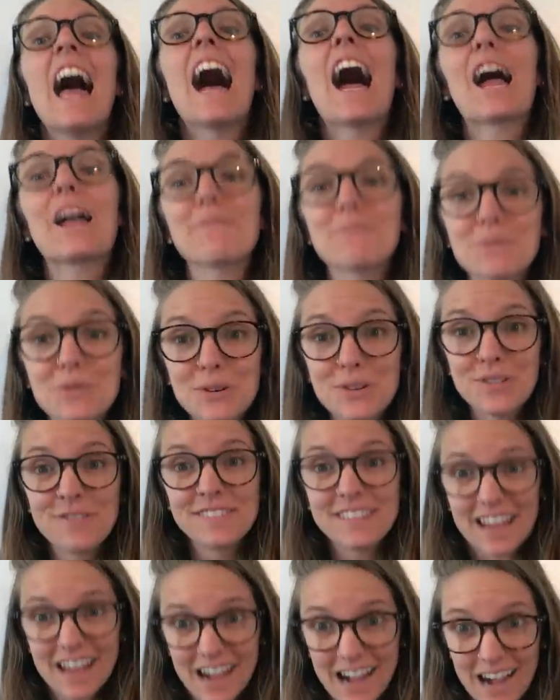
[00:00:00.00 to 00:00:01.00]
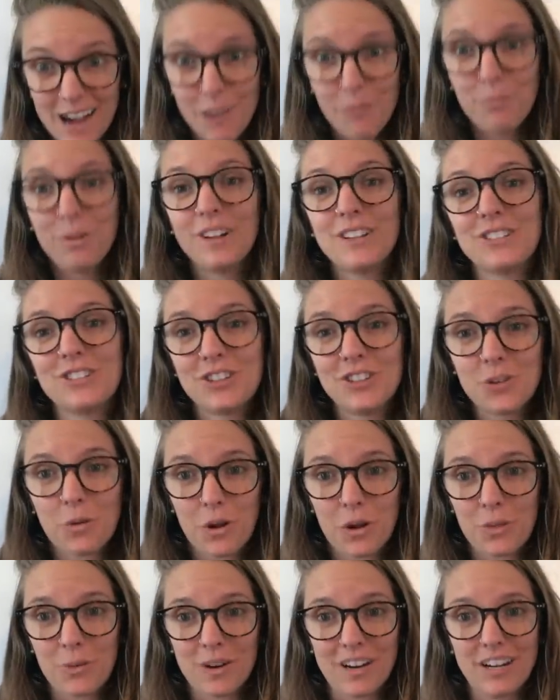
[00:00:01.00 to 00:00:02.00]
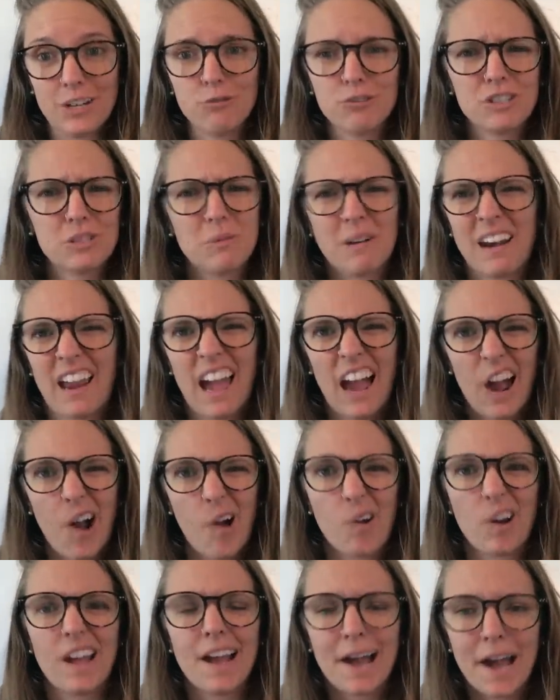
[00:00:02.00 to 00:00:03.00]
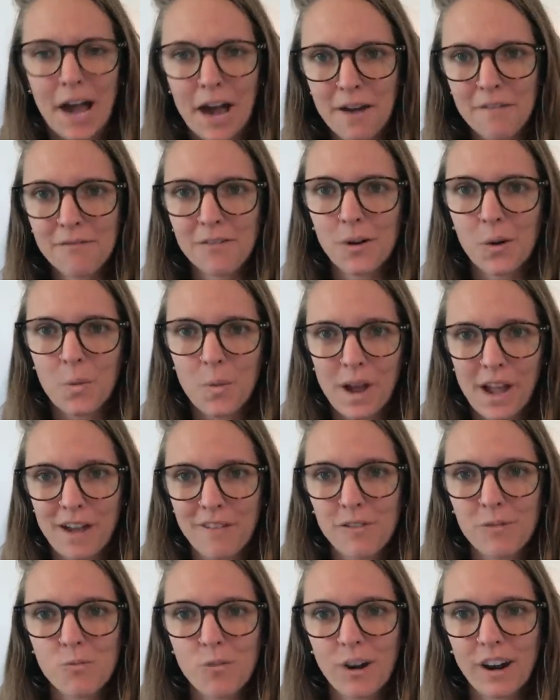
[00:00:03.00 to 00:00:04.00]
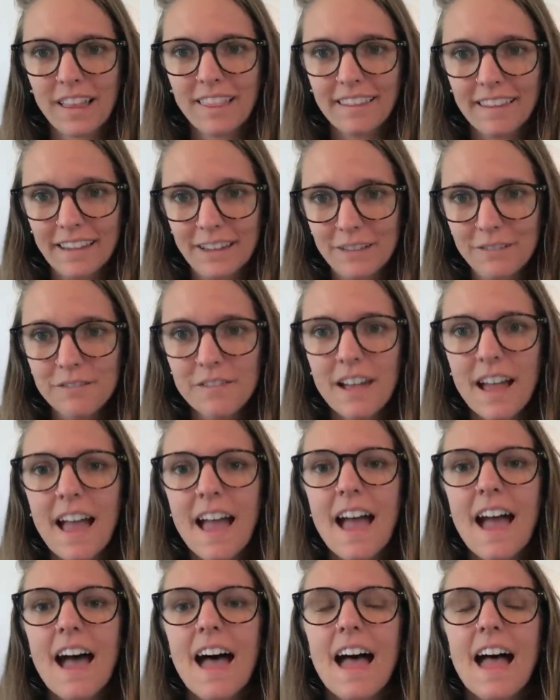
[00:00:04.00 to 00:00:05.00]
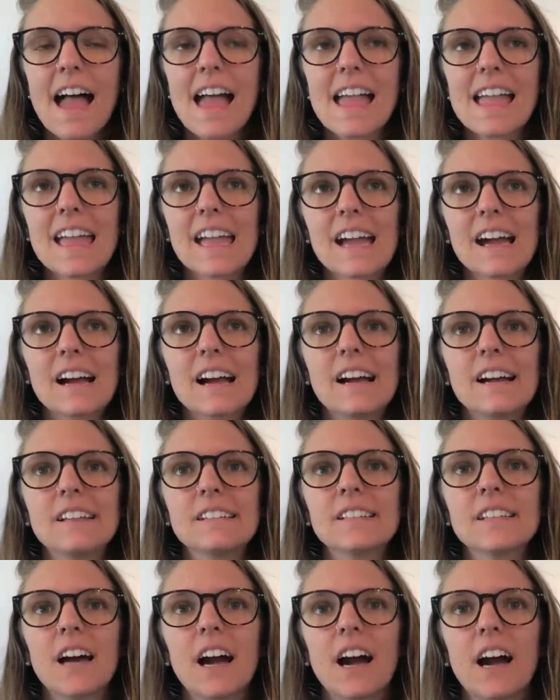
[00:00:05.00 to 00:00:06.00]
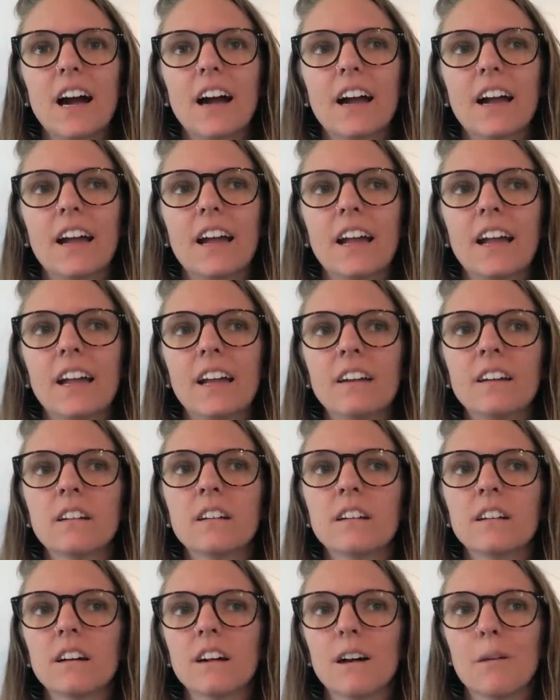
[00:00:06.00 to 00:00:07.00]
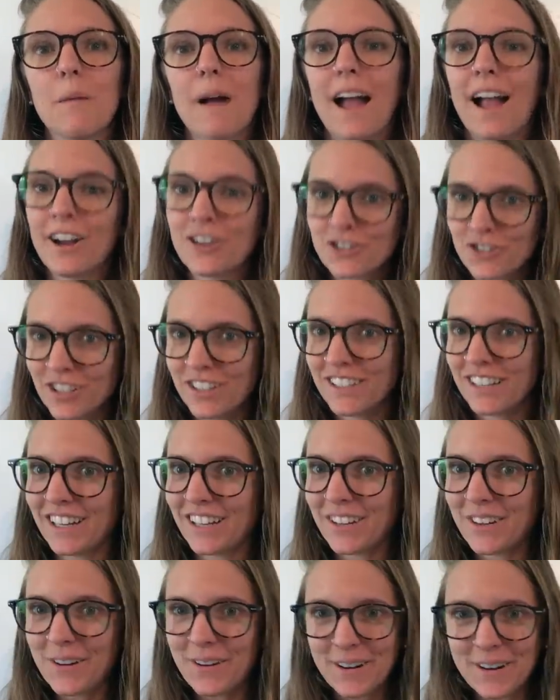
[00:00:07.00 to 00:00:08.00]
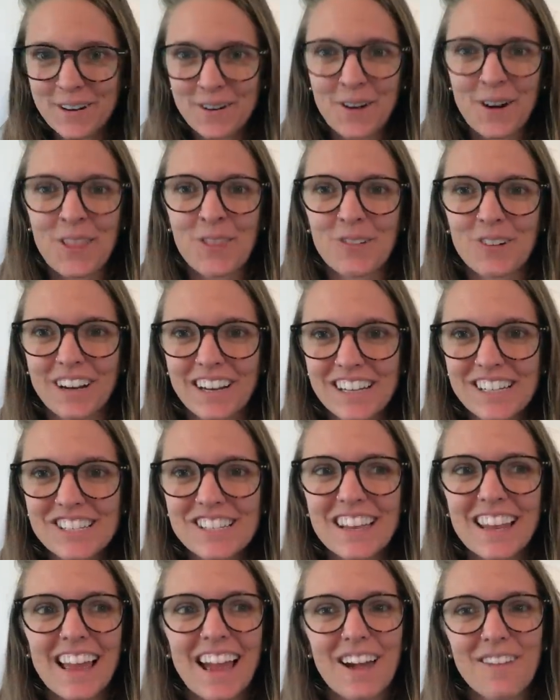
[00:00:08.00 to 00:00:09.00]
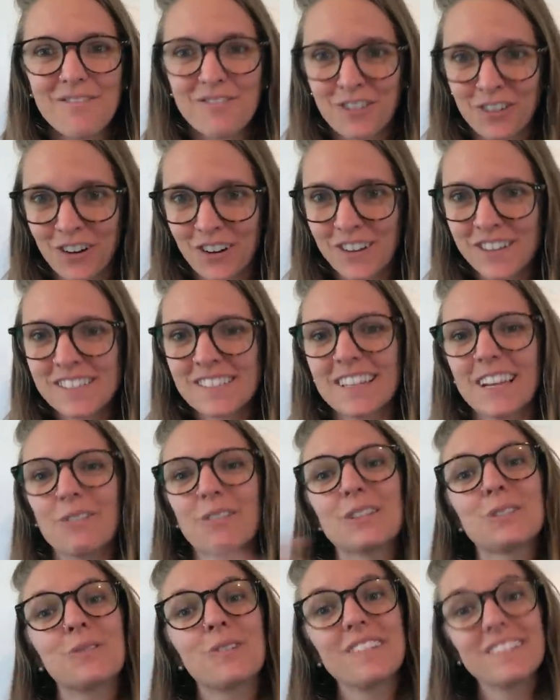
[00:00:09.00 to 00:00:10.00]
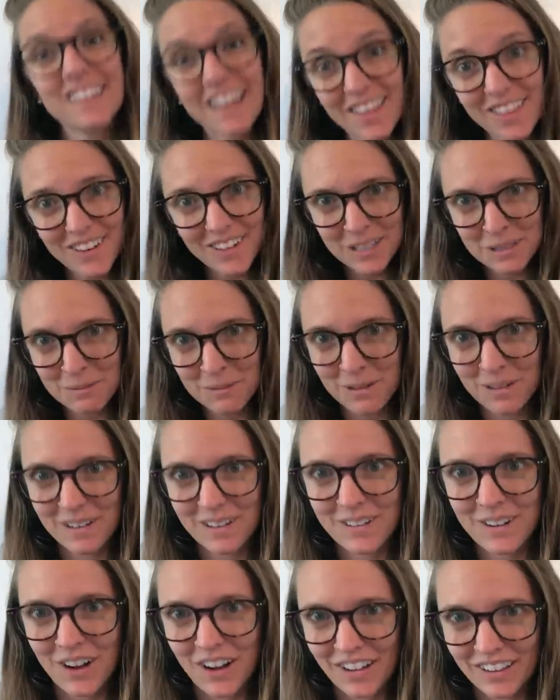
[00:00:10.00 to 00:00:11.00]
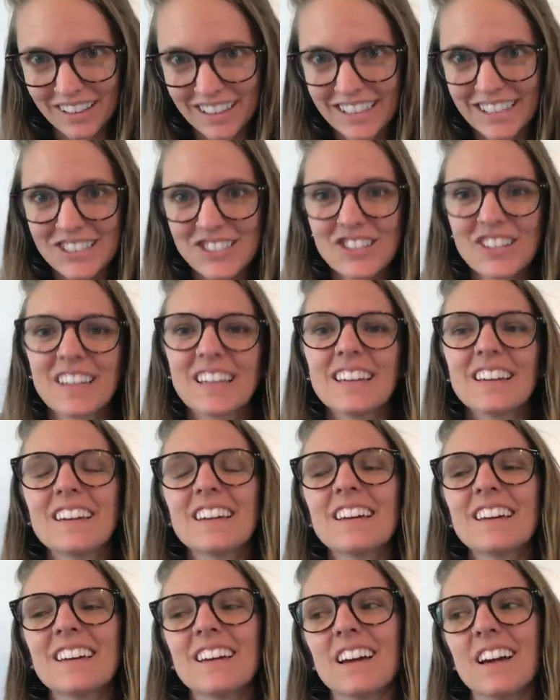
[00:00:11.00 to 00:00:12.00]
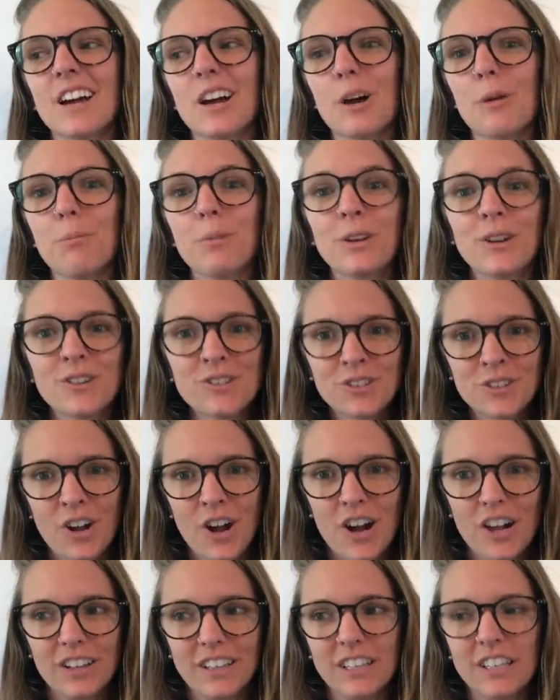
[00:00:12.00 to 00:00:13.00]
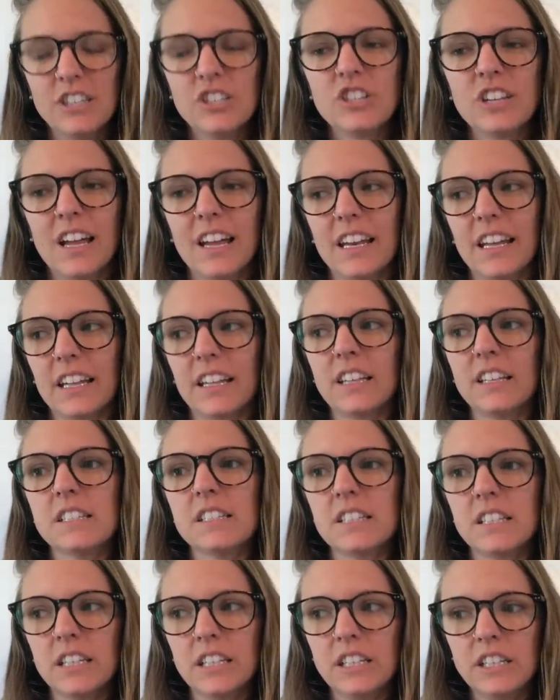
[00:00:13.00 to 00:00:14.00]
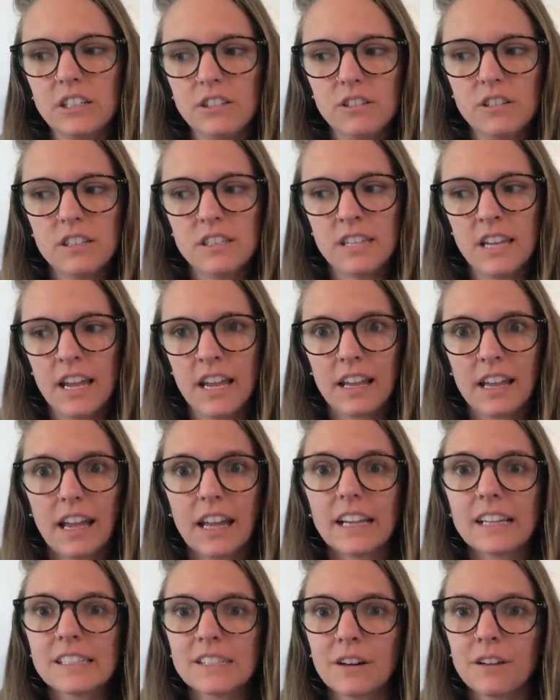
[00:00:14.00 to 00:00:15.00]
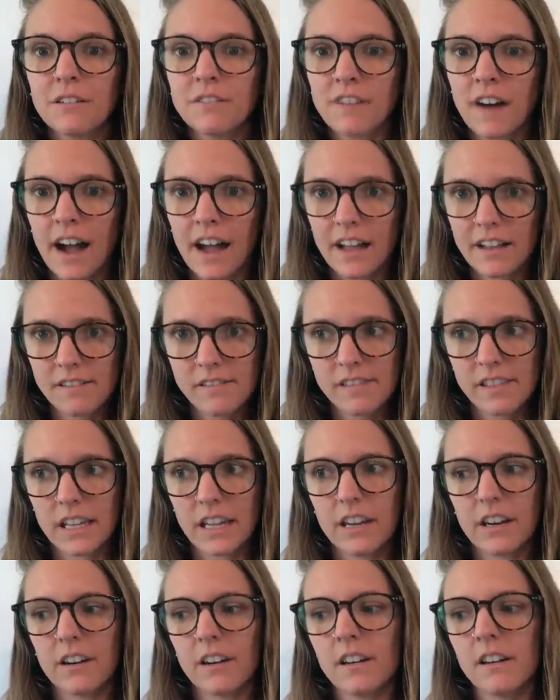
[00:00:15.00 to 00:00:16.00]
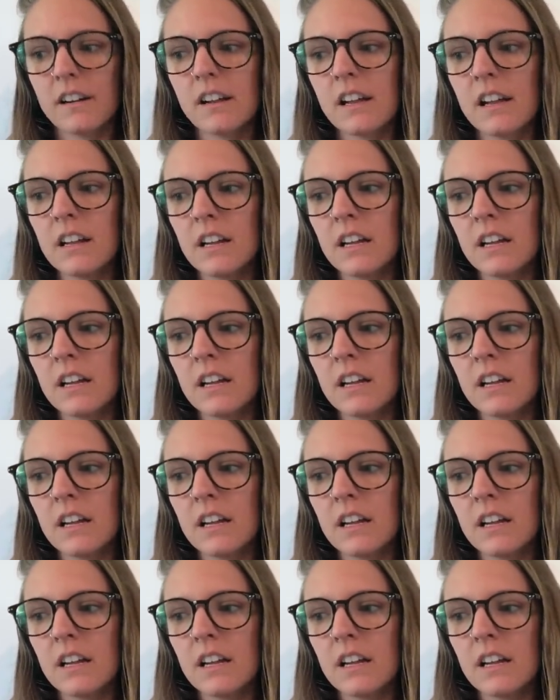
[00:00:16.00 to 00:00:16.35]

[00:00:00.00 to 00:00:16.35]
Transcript: I moved up to Northridge, which is about an hour and a half away from where I live, and I um, actually didn't go to Northridge at first. I went to another community college, uh, Pierce College, and I continued to take ASL 5 there